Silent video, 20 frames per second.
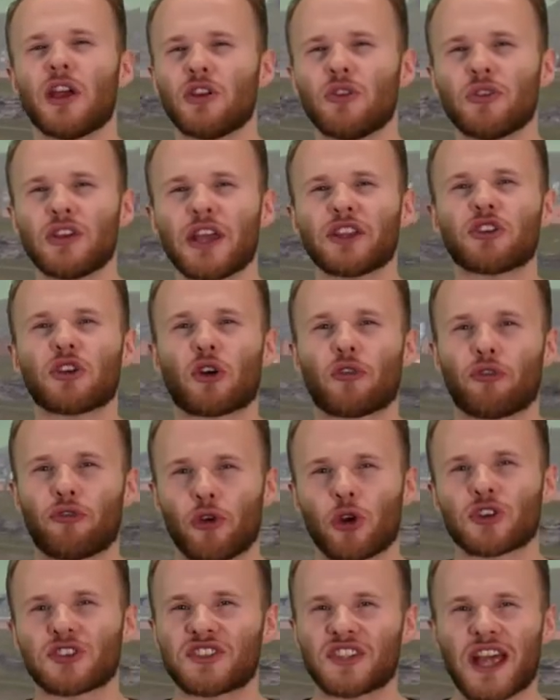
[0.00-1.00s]
You get your
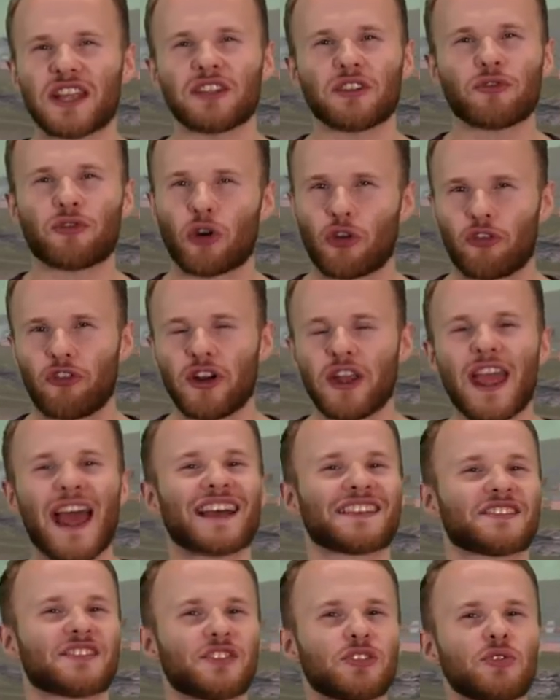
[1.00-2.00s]
first Titan for free
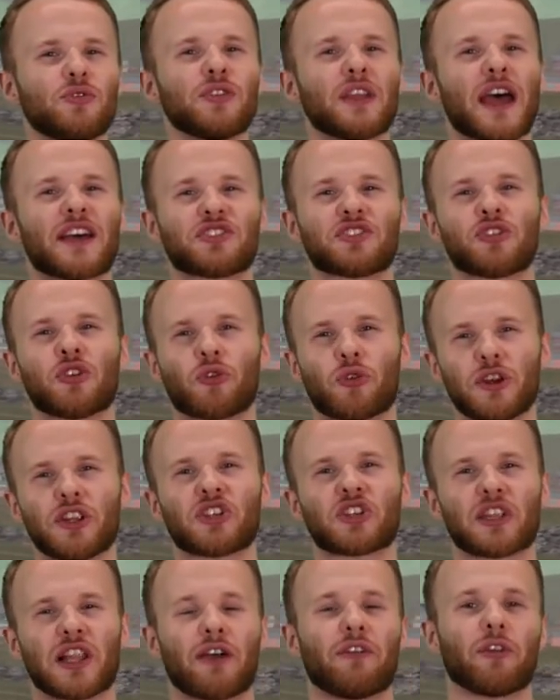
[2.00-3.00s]
as soon as you
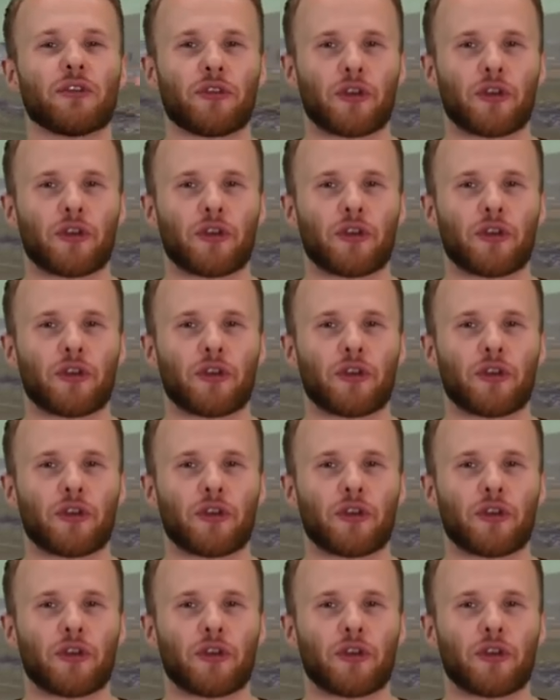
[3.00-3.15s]
reach level